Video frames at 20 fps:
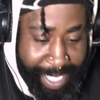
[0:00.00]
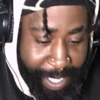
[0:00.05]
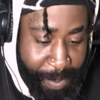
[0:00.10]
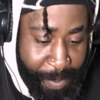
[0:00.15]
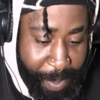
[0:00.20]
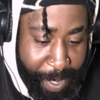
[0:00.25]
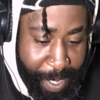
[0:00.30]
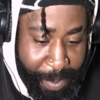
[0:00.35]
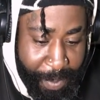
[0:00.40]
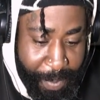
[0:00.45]
So
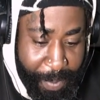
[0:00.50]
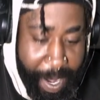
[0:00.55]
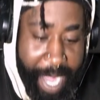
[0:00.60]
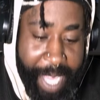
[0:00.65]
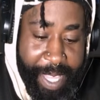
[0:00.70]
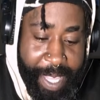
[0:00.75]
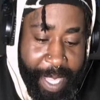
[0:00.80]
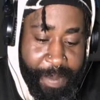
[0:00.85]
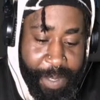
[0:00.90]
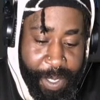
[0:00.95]
we're going to
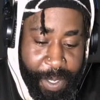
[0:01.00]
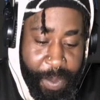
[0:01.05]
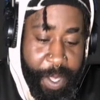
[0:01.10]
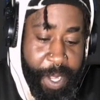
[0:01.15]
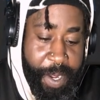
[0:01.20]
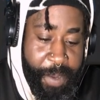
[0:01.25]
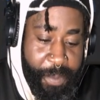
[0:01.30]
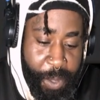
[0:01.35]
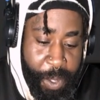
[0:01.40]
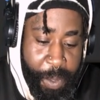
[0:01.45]
rank them. So
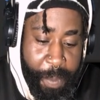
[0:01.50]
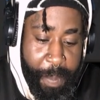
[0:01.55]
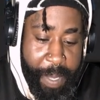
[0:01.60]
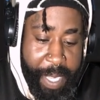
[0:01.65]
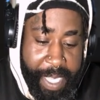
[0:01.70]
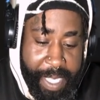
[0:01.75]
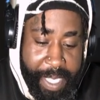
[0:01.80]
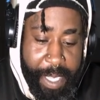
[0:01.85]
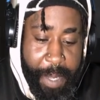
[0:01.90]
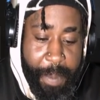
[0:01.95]
there will
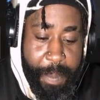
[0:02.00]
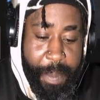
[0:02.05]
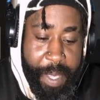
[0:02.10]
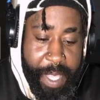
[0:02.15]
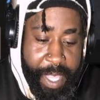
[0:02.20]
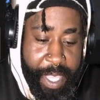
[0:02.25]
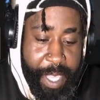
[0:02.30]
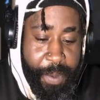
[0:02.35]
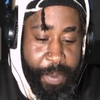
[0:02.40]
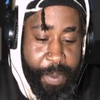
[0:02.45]
be some
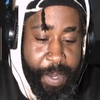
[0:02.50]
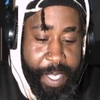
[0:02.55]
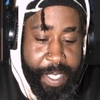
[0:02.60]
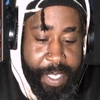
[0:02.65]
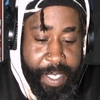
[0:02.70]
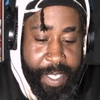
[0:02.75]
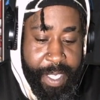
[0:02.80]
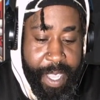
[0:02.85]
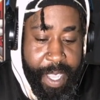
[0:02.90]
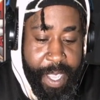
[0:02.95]
mythic
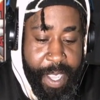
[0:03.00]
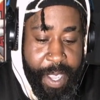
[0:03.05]
ones